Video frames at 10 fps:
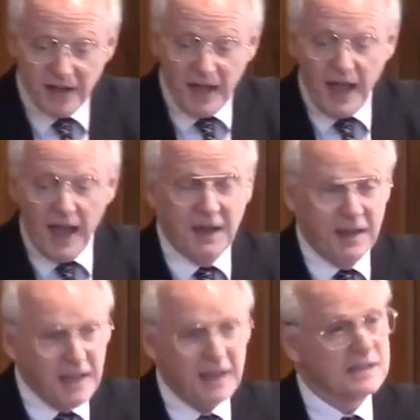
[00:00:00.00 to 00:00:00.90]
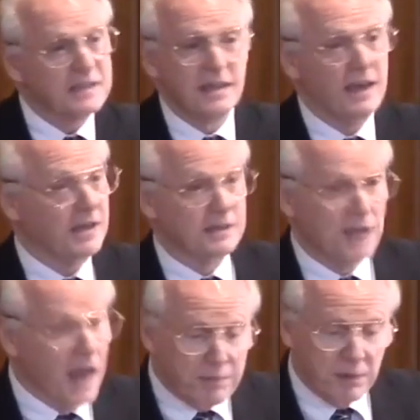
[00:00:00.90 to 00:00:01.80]
and He is the
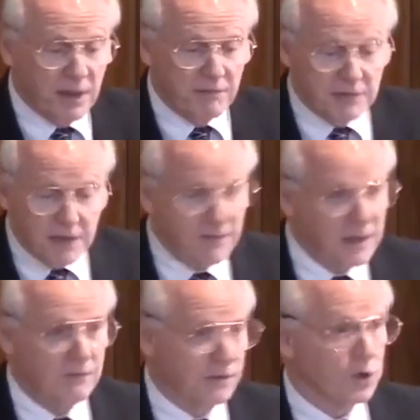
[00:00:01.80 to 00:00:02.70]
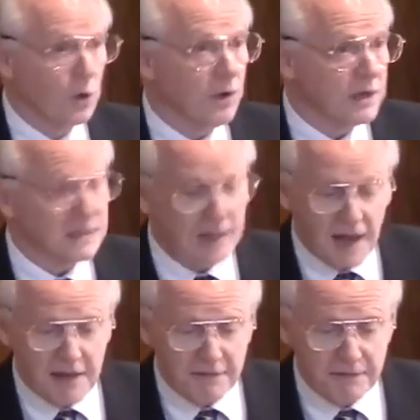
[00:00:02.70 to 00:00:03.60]
example of living a victorious
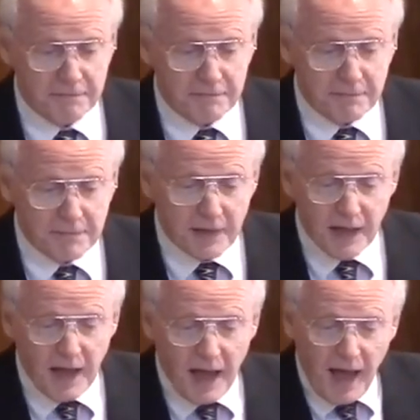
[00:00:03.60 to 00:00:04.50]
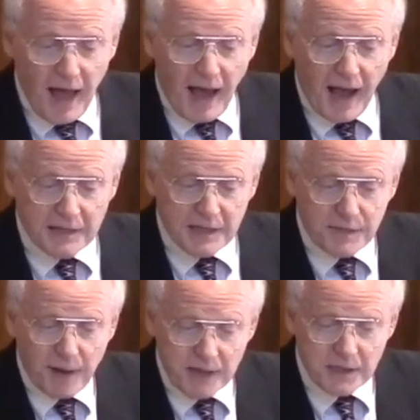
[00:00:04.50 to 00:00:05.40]
life. As this
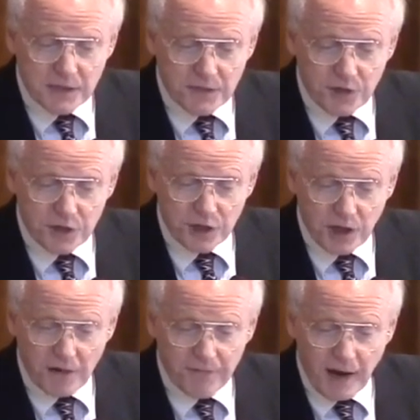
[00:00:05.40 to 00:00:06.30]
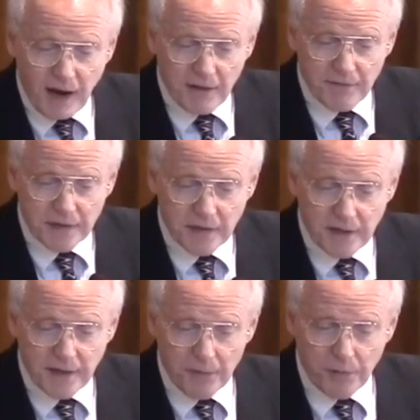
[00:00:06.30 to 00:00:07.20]
passage in 1 John
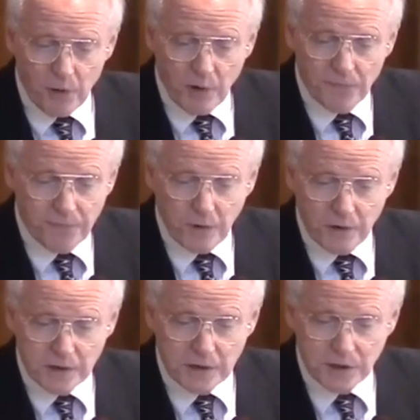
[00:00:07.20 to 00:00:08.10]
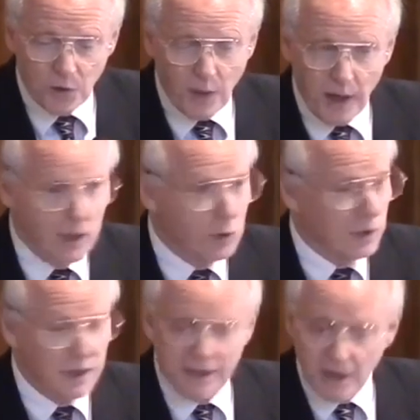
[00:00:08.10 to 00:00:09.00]
5 that Bo read for us so
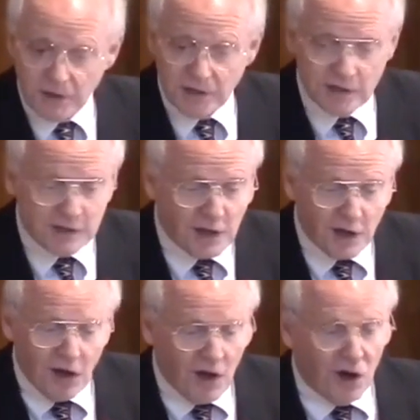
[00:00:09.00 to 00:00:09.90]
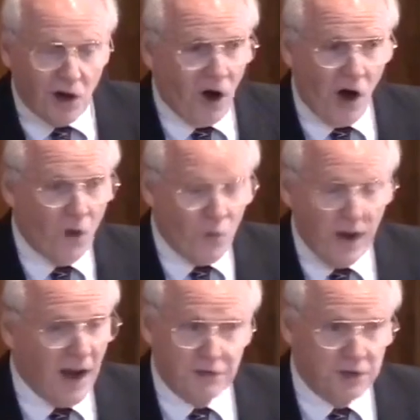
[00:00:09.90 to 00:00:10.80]
eloquently tells us, all we
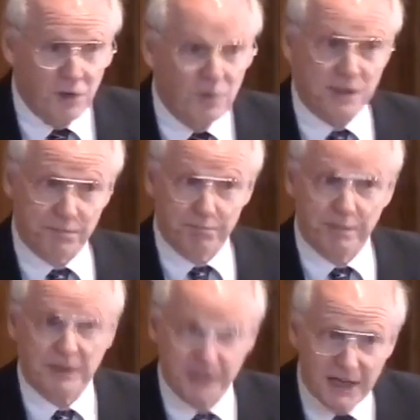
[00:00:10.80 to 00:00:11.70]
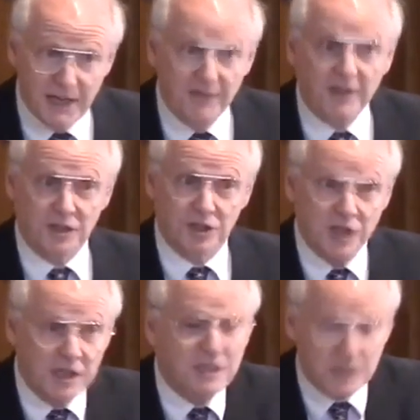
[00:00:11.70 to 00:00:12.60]
have to do is believe in
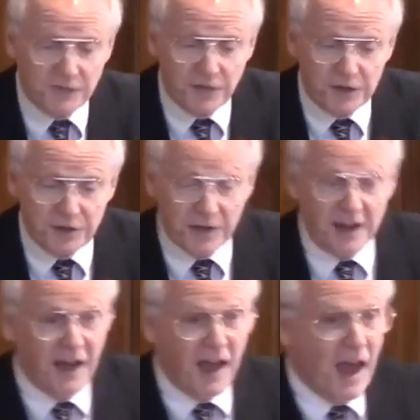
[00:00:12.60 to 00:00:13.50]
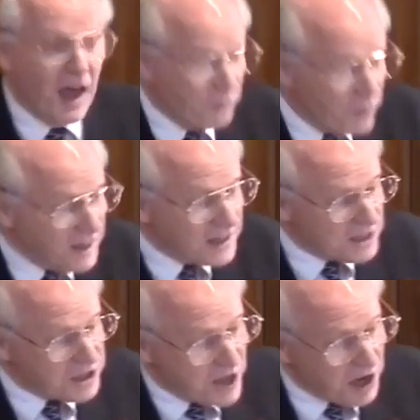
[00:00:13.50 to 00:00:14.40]
Jesus' victory, and we get to
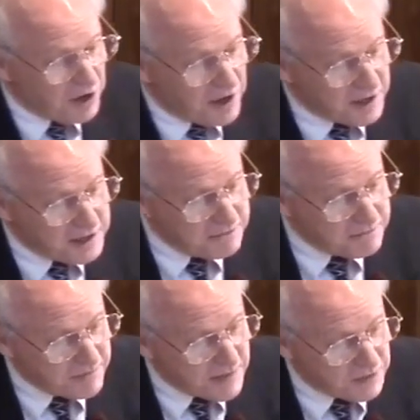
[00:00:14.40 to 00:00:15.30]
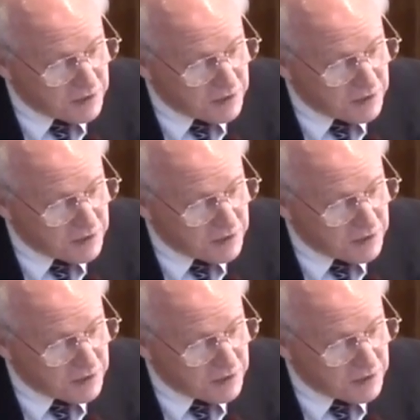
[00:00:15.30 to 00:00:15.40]
share in it. Verse